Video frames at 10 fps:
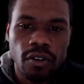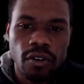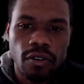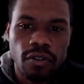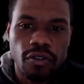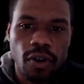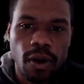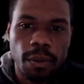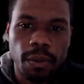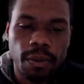
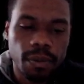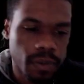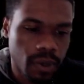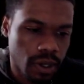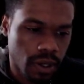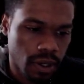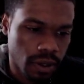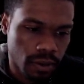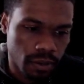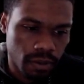from
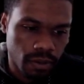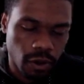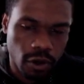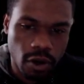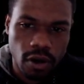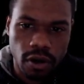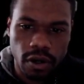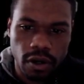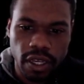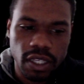her car,
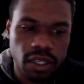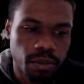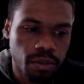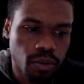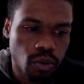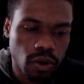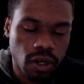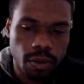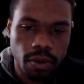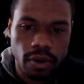and he pulled
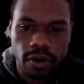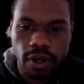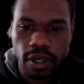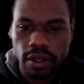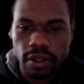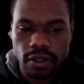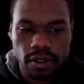up on her, I guess.